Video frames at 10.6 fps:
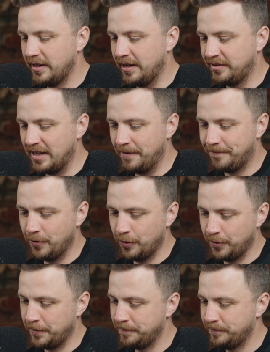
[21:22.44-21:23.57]
Step
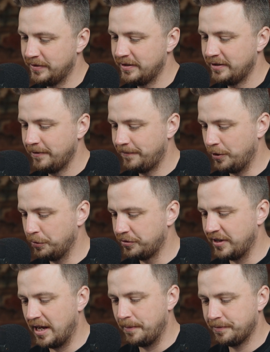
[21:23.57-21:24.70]
4, final
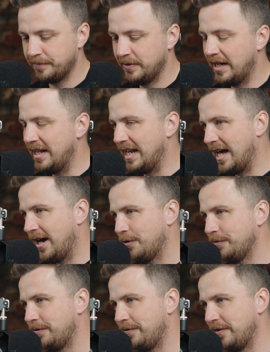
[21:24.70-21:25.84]
step, allow
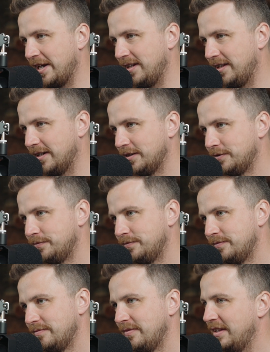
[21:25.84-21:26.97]
for failure.
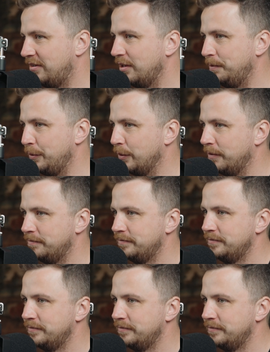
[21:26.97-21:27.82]
This is a big one.